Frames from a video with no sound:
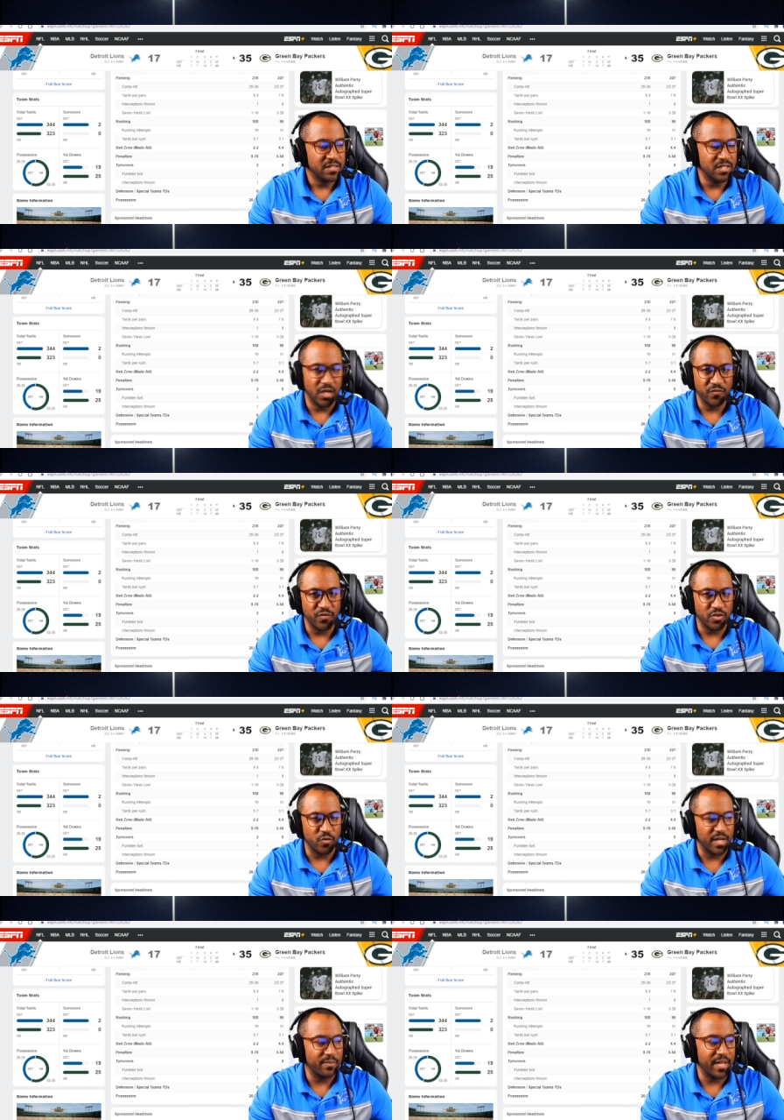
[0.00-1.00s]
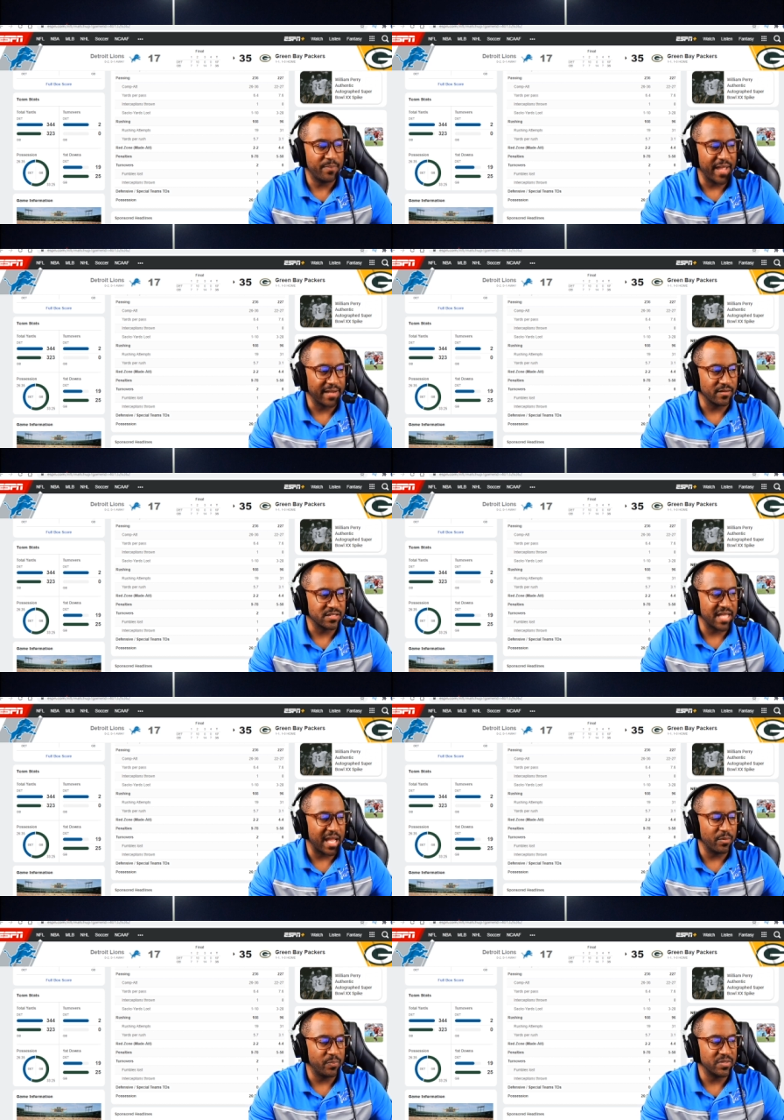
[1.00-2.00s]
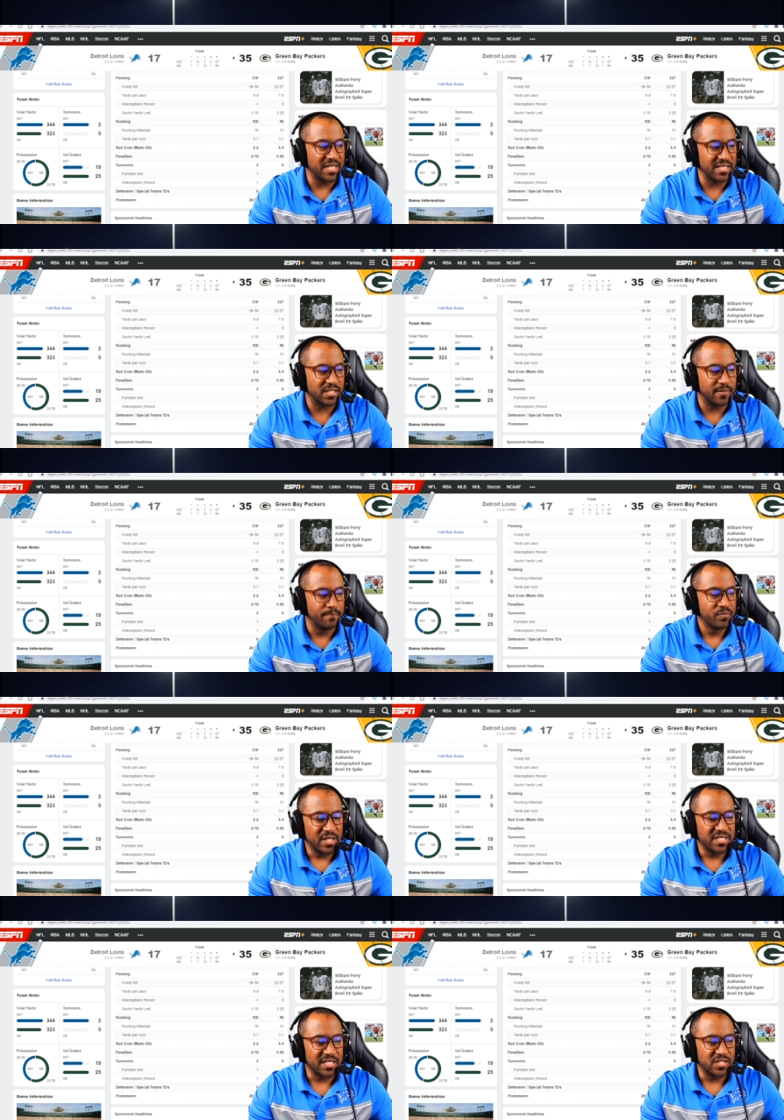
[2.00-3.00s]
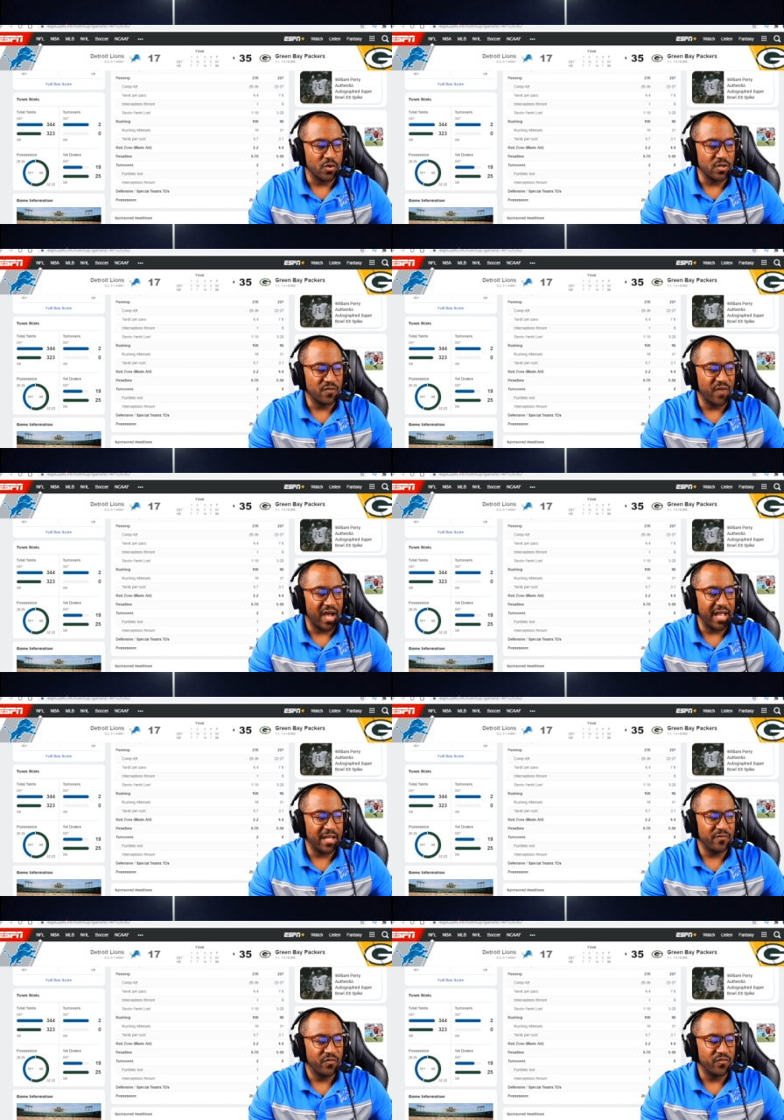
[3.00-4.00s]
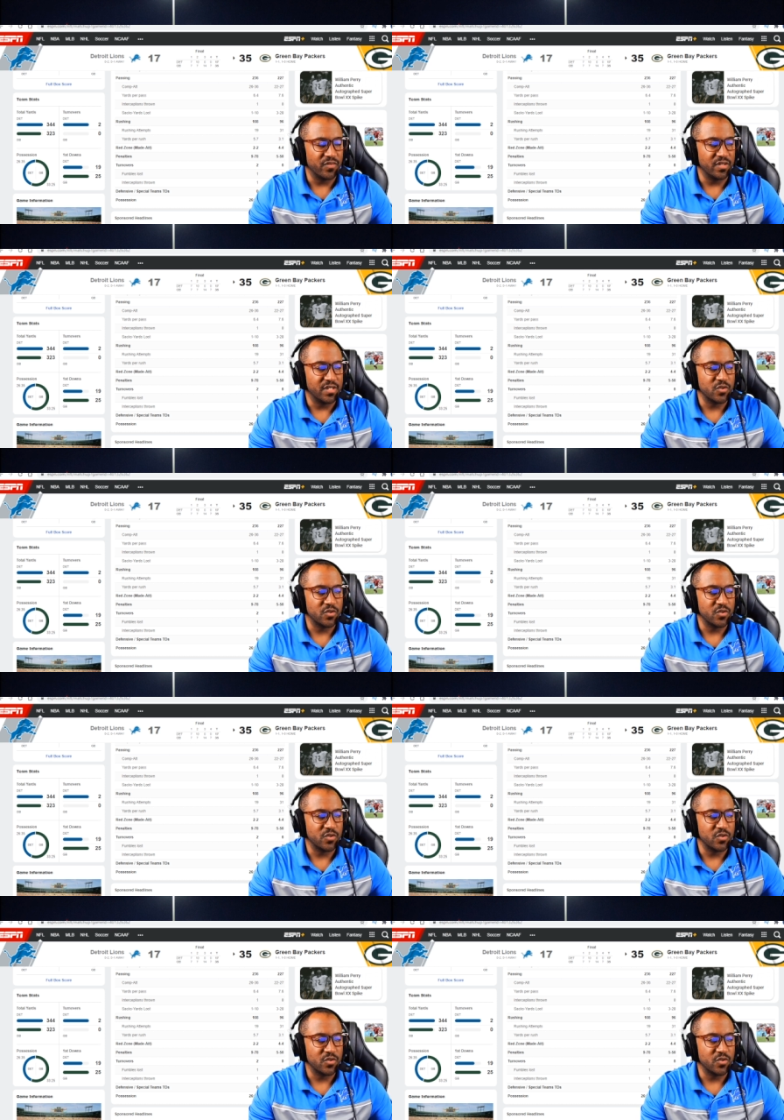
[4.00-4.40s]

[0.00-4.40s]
None for the Green Bay Packers. Time of possession 26 35 for the